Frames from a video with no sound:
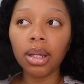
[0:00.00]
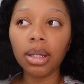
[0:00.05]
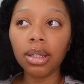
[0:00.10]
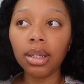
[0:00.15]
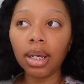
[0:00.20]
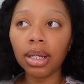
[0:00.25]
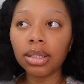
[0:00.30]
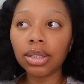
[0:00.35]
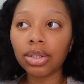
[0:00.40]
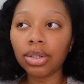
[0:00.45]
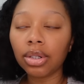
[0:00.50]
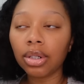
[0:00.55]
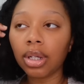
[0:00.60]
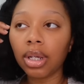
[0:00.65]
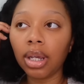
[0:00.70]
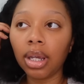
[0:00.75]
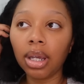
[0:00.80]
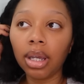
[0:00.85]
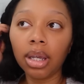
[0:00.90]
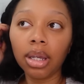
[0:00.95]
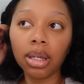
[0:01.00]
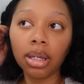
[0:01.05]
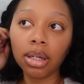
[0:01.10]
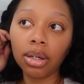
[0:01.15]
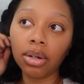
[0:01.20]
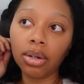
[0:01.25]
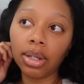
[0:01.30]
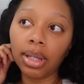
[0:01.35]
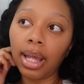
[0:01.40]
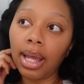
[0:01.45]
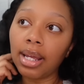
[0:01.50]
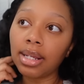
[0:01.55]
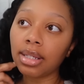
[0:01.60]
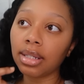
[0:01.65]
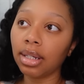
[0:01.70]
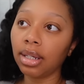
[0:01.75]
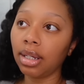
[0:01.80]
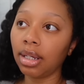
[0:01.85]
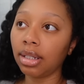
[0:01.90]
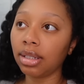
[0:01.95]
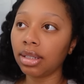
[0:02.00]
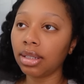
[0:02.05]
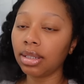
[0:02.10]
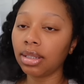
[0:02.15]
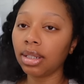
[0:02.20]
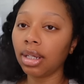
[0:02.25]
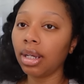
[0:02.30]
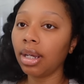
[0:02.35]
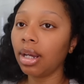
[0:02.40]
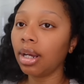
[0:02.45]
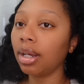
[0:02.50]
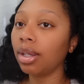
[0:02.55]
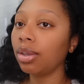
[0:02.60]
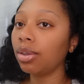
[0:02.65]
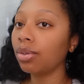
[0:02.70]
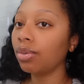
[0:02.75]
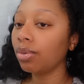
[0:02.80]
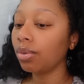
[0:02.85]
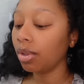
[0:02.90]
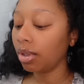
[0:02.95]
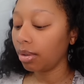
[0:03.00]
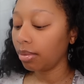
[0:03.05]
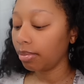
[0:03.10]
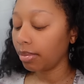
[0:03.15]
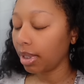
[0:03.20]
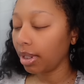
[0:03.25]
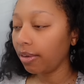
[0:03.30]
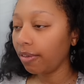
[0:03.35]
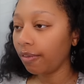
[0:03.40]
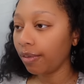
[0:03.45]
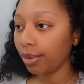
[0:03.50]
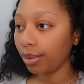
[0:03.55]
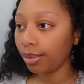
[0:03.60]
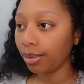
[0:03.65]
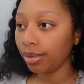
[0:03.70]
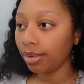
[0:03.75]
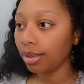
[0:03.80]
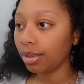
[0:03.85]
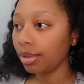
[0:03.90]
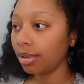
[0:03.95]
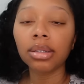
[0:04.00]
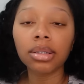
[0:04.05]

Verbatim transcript: Yesterday, or last night I should say, I threw up my food.